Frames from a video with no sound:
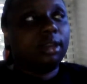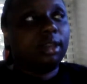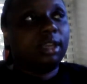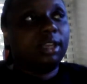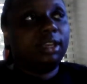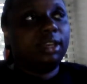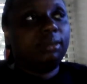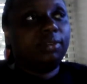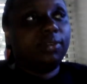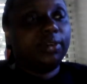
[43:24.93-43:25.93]
And the day
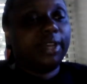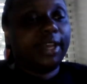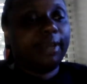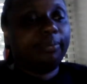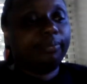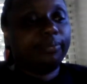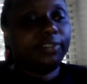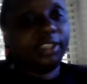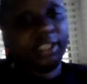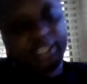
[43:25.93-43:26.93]
before that.
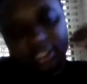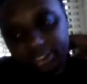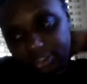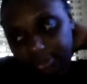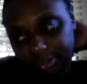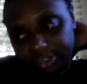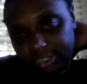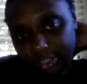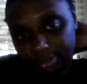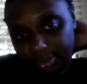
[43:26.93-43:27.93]
And then Auntie Rosie
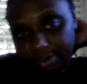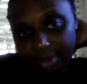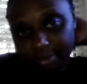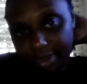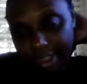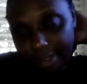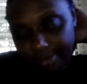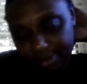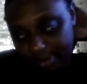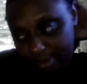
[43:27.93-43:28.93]
told me about what
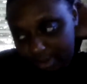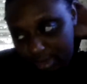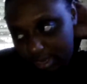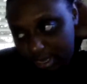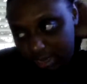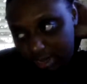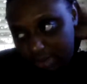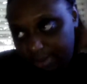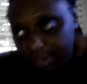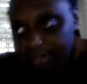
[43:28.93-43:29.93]
happened.
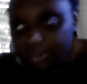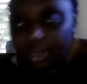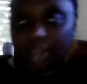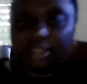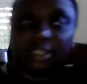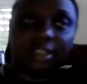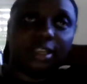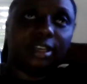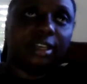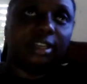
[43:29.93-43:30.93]
About you calling
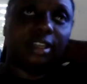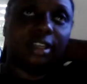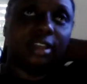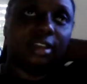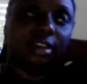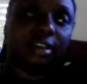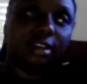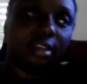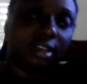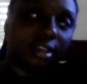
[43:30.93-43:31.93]
and
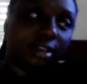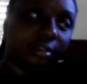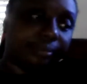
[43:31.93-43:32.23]
yeah.